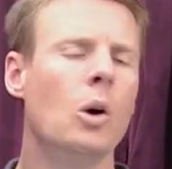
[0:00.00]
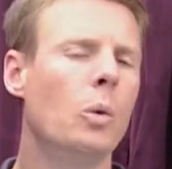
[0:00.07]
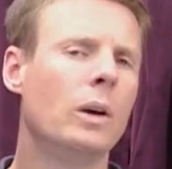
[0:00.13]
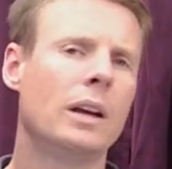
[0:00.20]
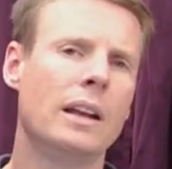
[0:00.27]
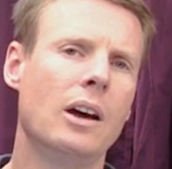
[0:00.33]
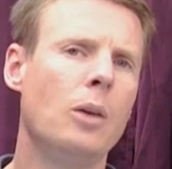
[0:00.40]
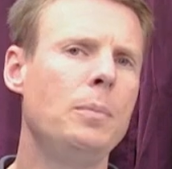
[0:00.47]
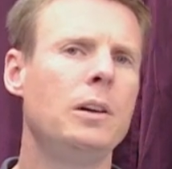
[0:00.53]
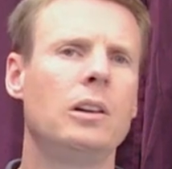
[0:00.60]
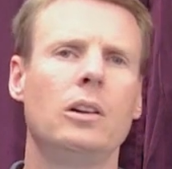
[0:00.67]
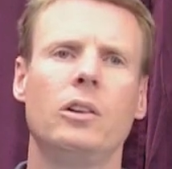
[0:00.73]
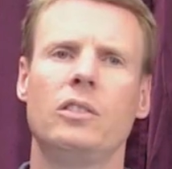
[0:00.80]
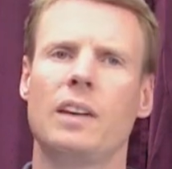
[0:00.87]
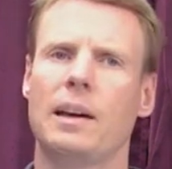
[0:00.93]
We can help you
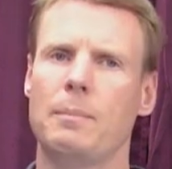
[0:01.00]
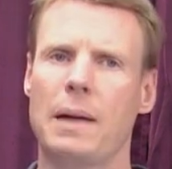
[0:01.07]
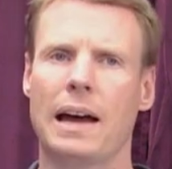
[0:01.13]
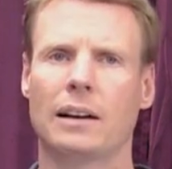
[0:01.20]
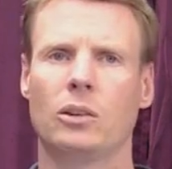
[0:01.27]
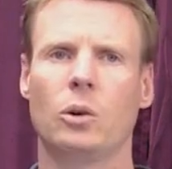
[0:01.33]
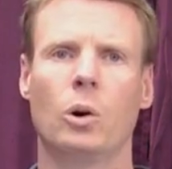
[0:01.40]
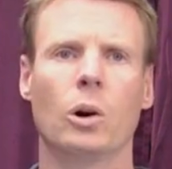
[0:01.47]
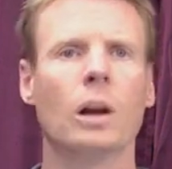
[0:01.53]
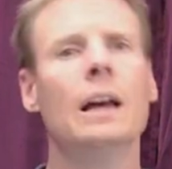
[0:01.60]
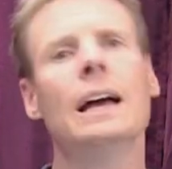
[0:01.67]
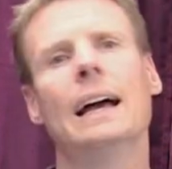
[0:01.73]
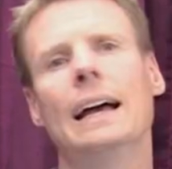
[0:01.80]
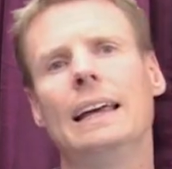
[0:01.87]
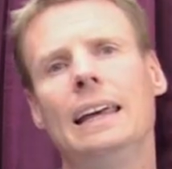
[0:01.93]
close that back door.
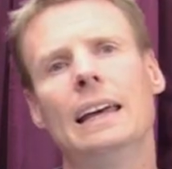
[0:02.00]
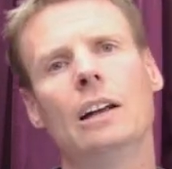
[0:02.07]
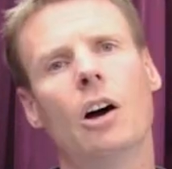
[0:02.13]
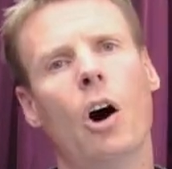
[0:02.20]
Again,